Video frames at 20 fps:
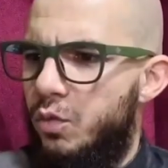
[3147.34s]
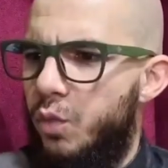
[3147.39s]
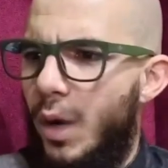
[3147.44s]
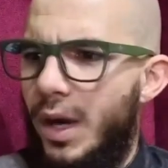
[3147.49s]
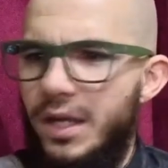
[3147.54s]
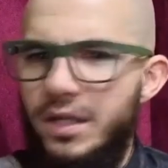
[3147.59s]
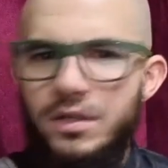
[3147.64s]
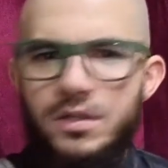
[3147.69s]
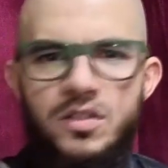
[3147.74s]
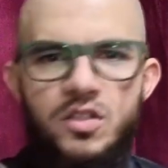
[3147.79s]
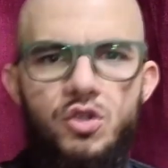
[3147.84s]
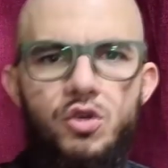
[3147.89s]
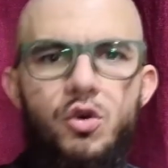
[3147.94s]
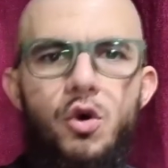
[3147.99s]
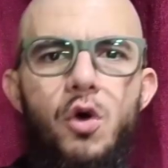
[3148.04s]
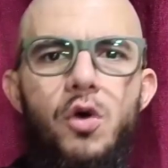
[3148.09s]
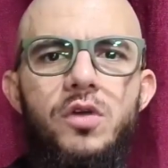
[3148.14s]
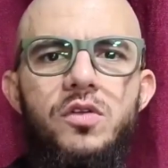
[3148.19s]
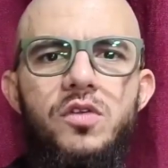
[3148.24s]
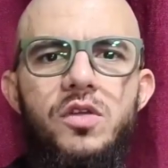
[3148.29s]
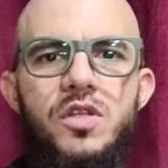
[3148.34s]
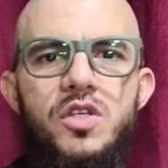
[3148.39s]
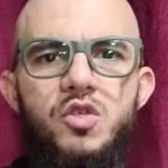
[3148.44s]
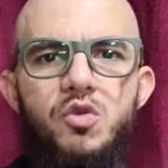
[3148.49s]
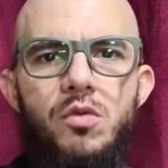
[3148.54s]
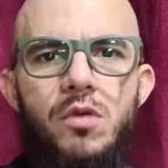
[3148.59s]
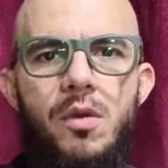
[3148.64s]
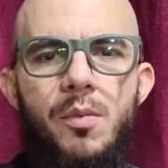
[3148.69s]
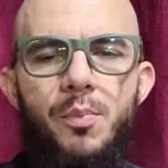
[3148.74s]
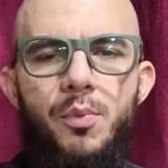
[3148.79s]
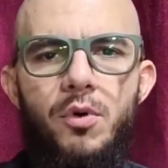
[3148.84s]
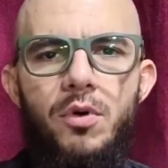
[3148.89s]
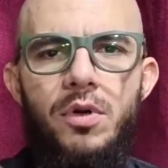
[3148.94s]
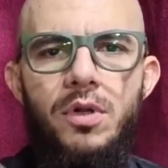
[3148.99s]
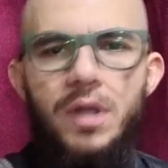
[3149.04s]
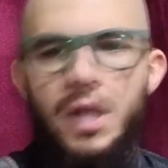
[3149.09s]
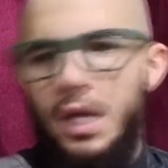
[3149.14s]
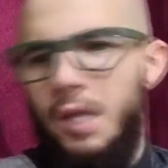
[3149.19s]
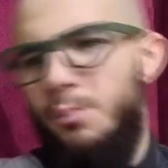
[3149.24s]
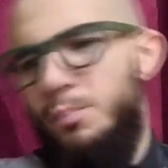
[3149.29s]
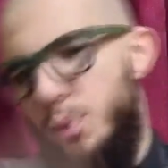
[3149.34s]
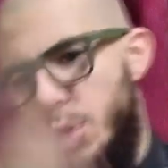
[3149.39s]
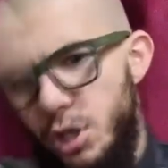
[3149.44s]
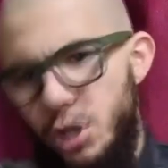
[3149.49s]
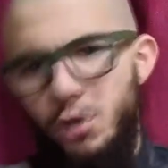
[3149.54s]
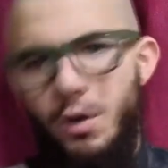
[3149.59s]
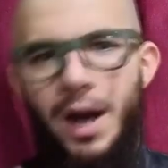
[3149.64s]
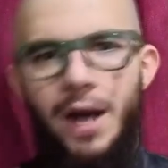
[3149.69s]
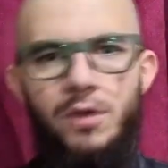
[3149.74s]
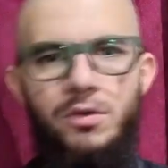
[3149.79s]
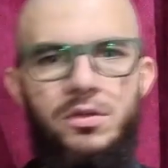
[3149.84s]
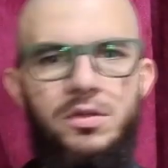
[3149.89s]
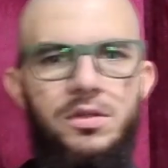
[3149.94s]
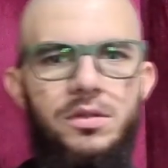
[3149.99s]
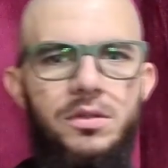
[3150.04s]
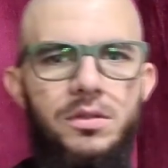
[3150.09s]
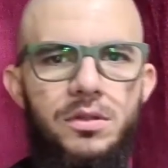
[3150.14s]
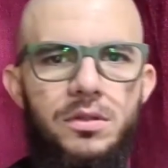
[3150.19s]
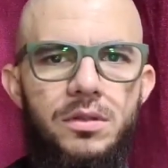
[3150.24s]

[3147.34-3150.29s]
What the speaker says: Once you go into the swimming pool, pull you out.